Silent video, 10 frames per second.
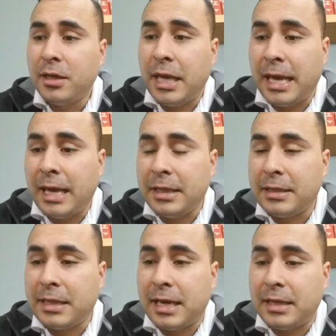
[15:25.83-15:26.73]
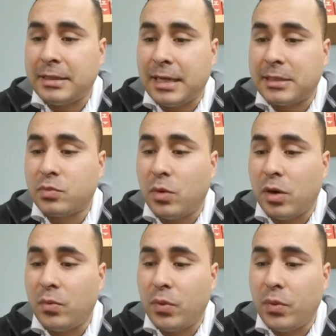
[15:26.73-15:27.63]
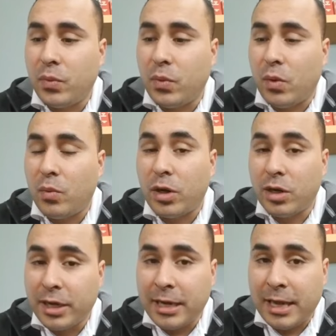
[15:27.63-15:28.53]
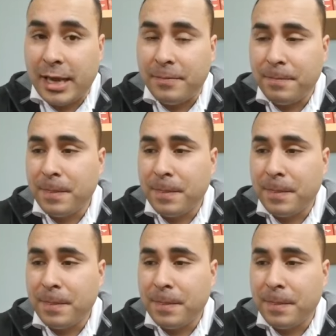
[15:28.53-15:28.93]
and that's what we're looking at.